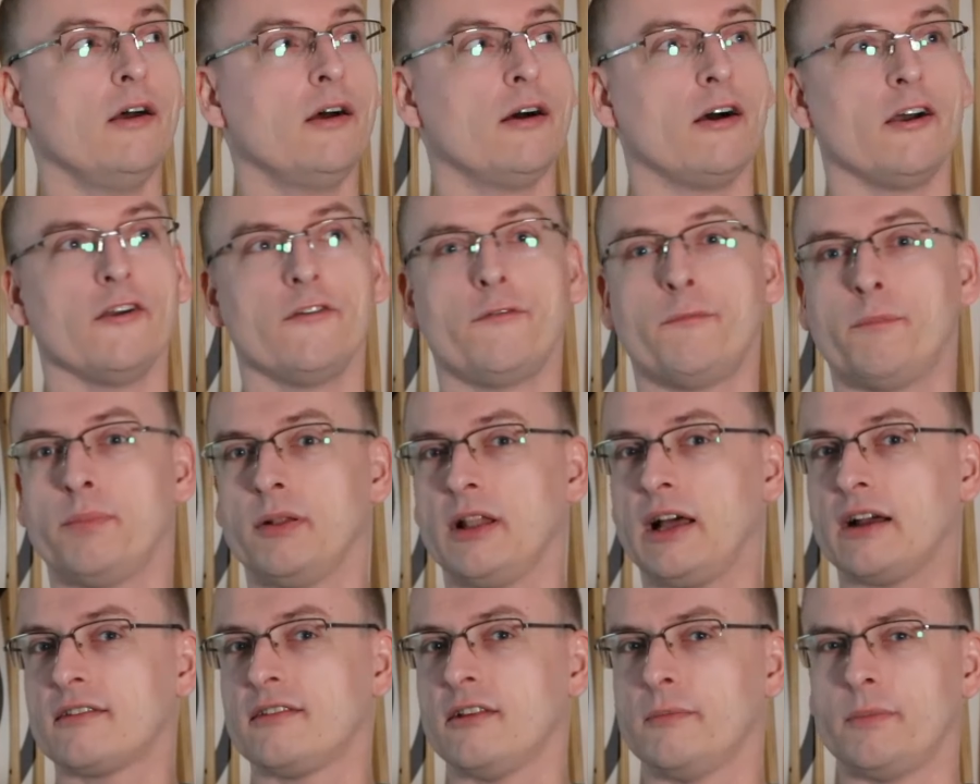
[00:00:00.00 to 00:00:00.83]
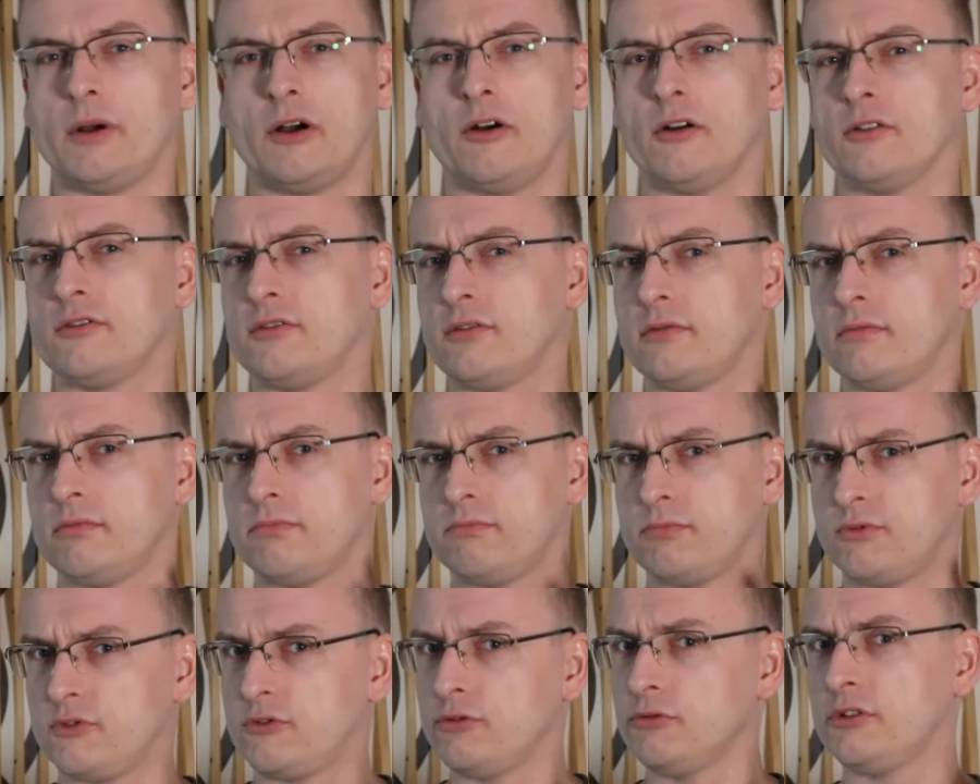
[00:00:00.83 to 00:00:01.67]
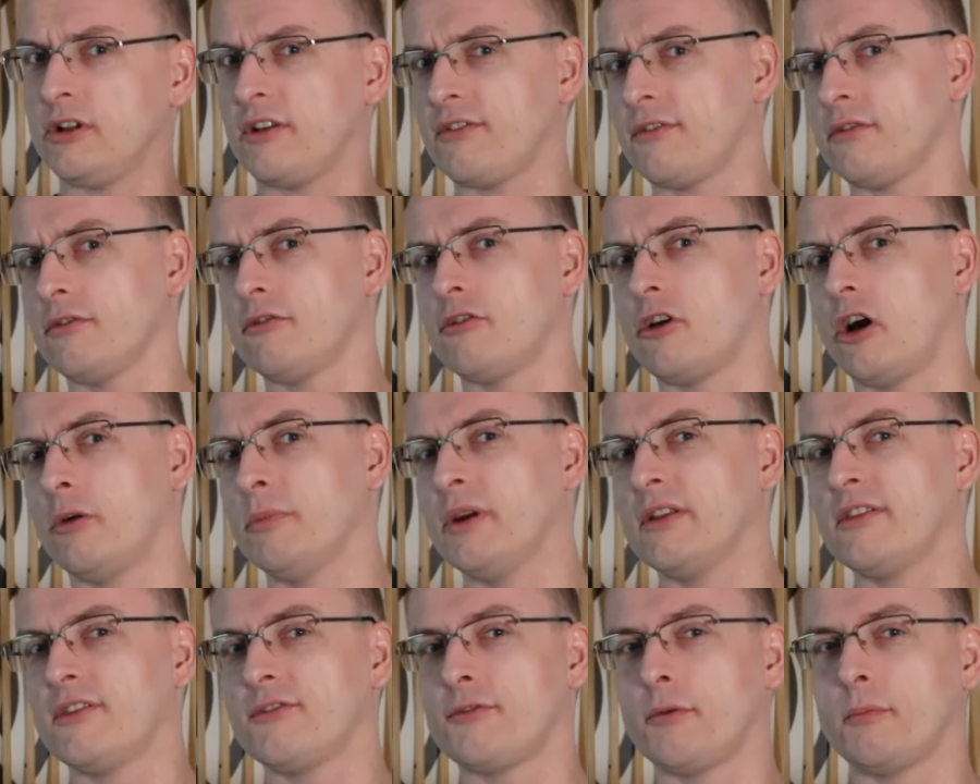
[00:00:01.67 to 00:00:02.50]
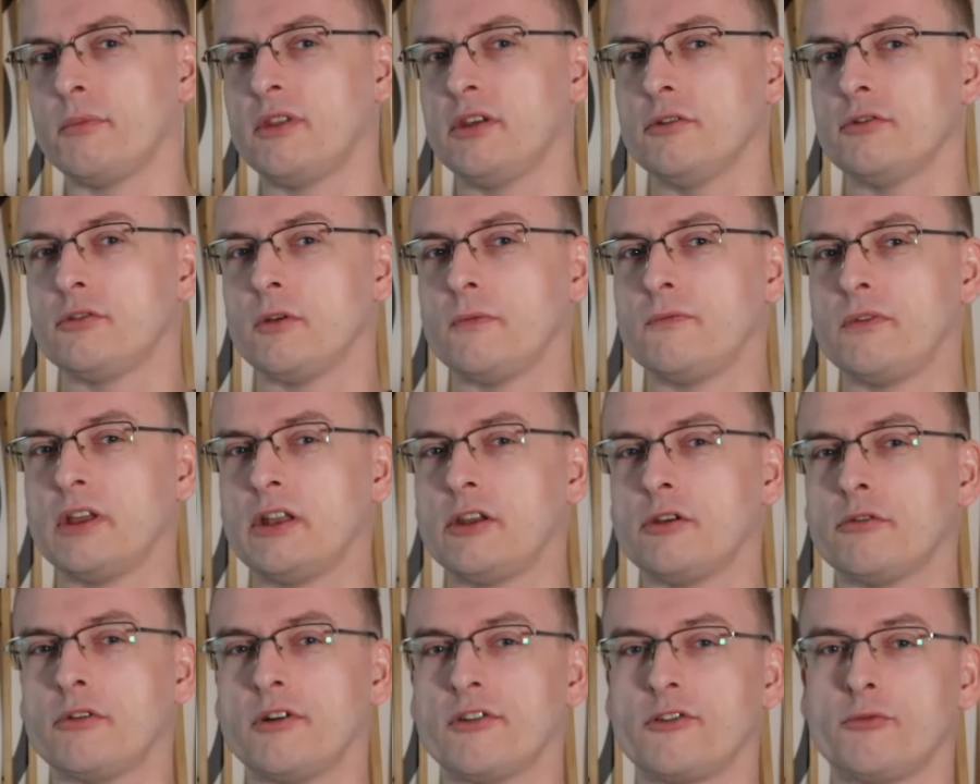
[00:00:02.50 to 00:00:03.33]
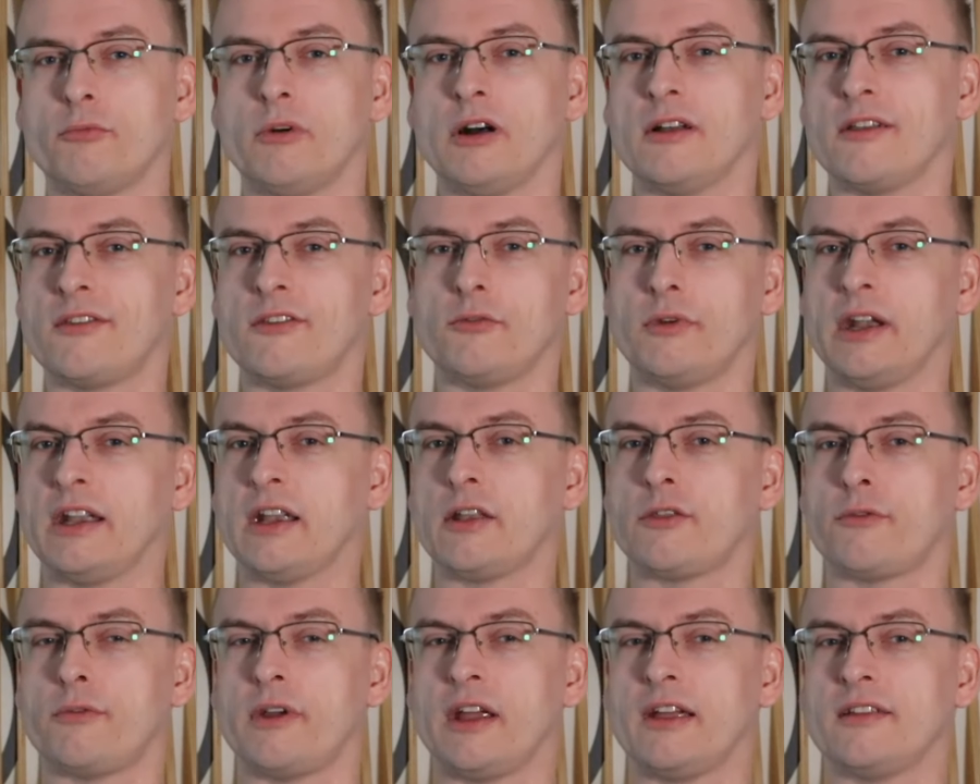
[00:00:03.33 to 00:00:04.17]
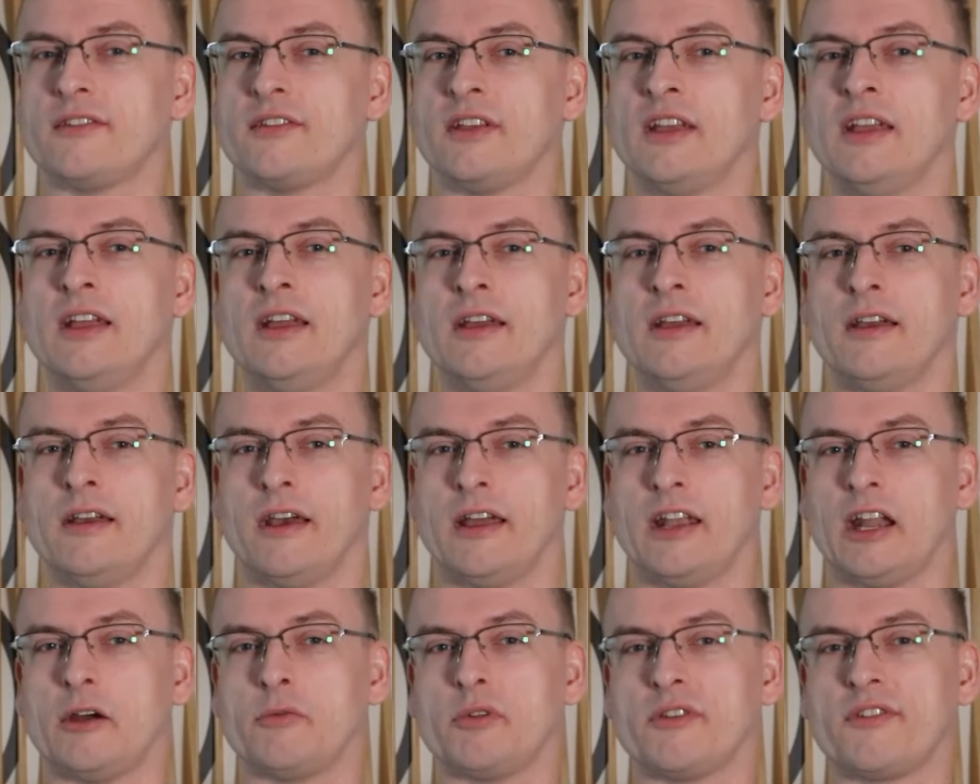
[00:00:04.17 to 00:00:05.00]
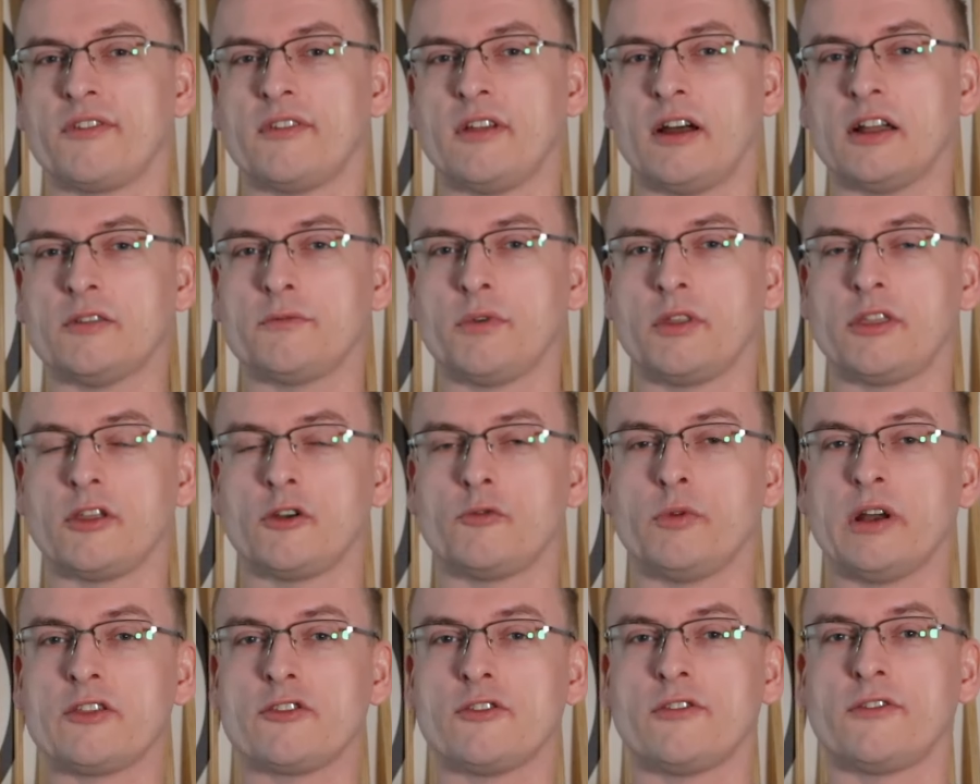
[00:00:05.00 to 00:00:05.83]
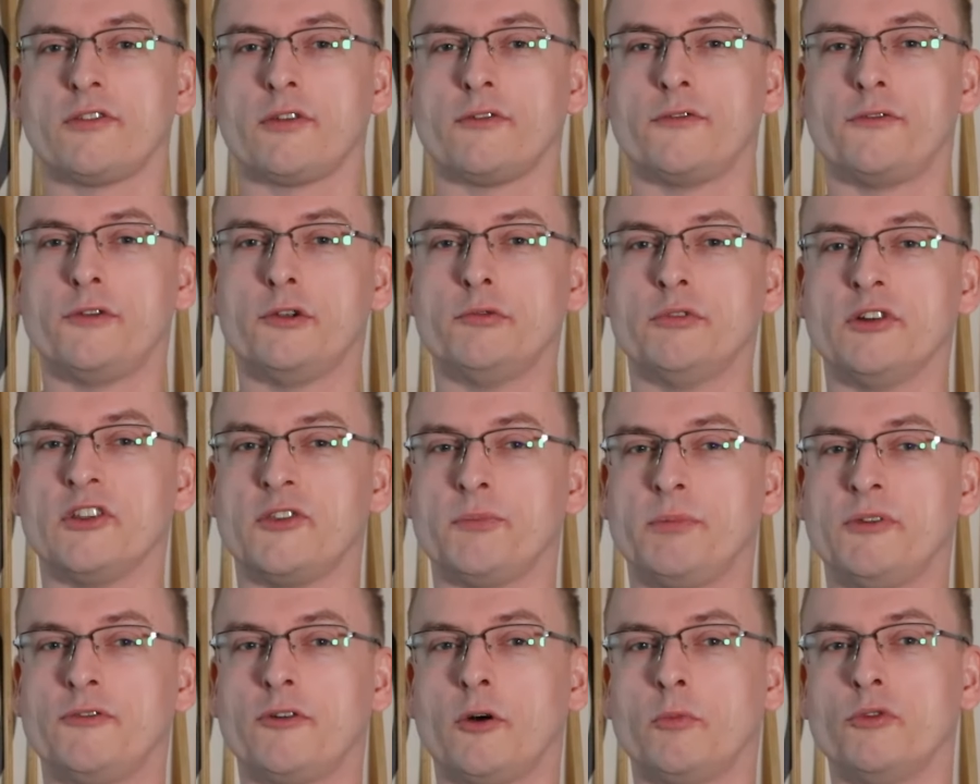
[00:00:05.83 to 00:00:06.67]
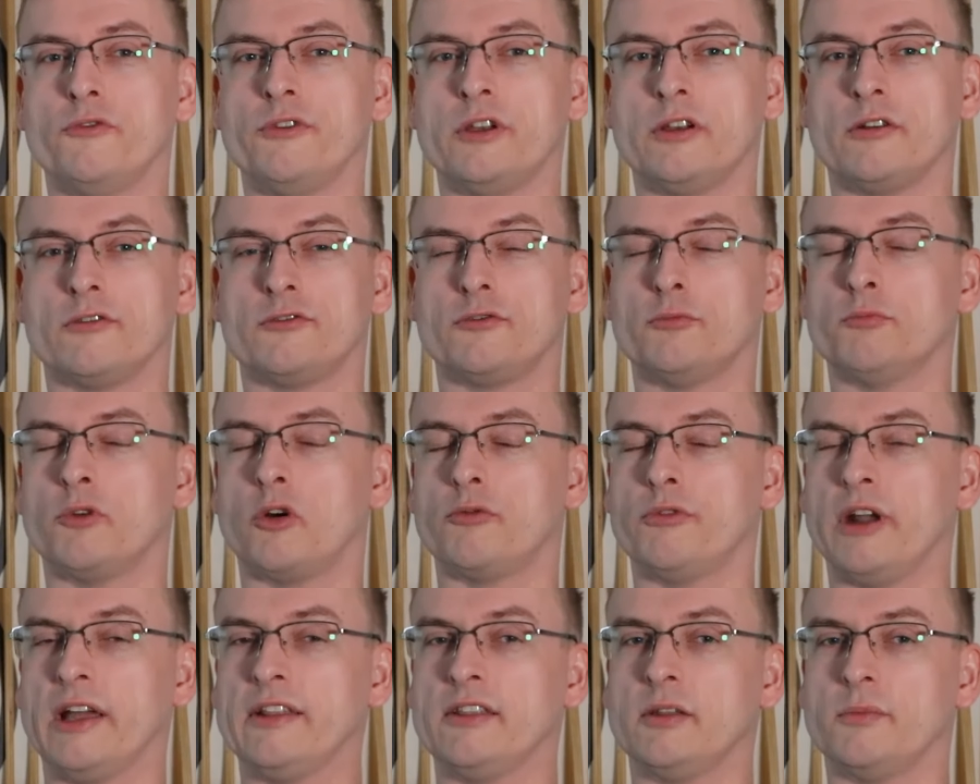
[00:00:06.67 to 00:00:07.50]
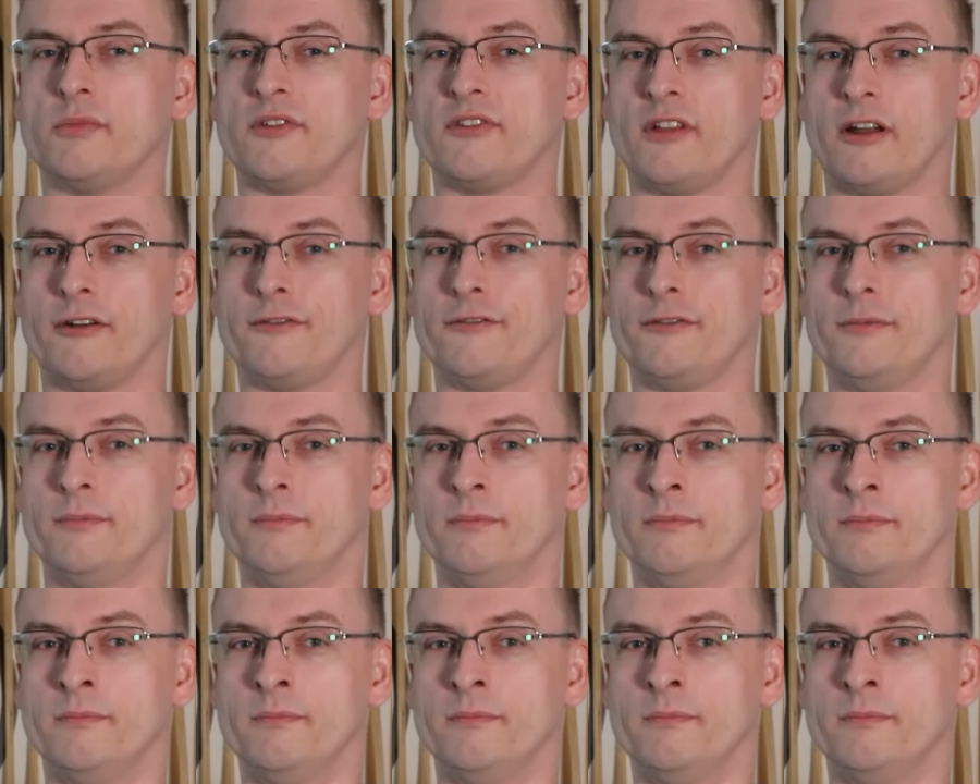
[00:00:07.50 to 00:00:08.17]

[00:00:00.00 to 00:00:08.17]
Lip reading: I've plugged about 24 comments from the YouTube video as well as the Reddit thread, and I will start with the questions on fluids before moving on to more random stuff.